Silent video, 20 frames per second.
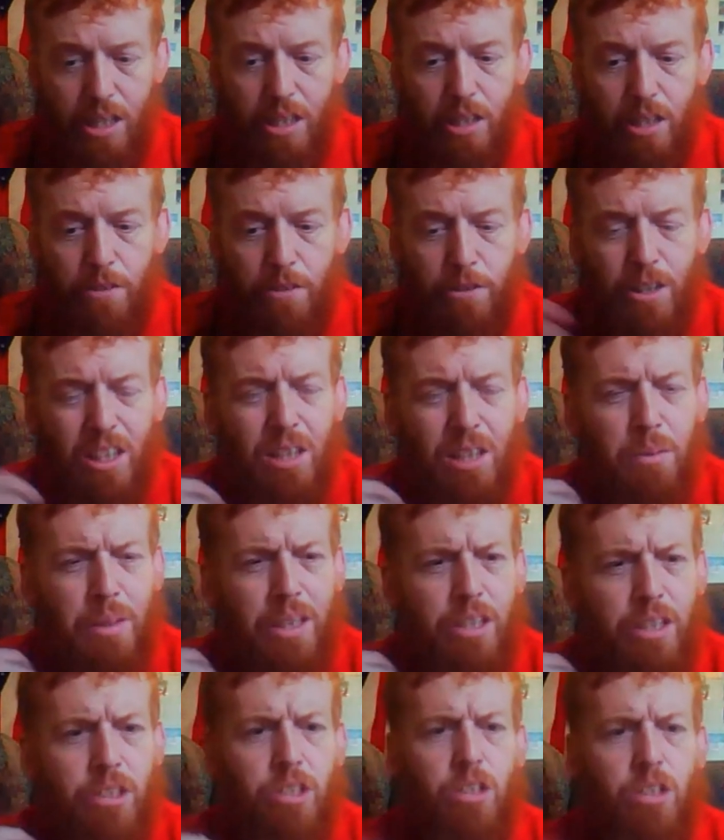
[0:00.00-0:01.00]
you feel a
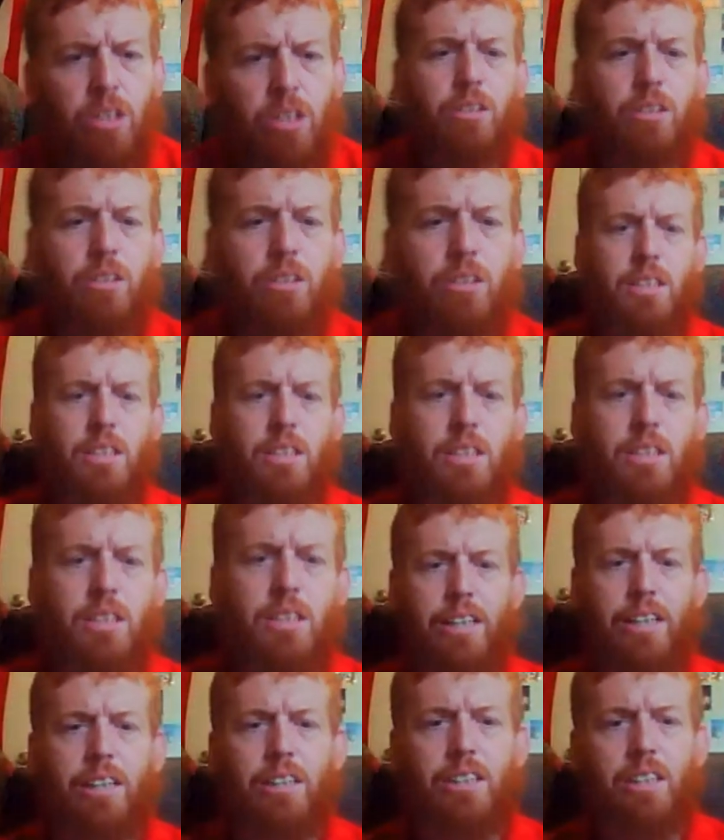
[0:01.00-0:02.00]
bit
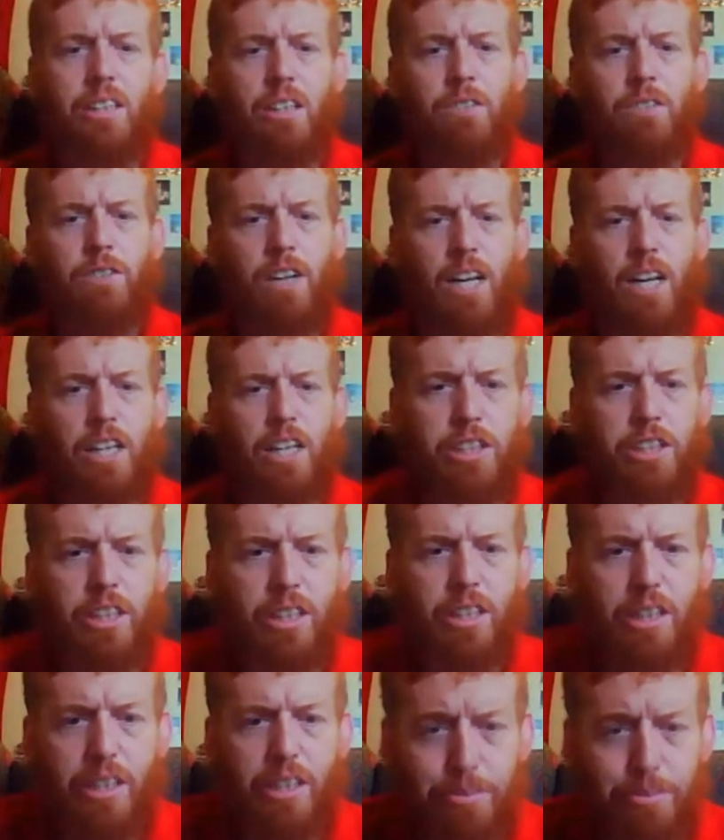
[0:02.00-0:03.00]
tired and lethargic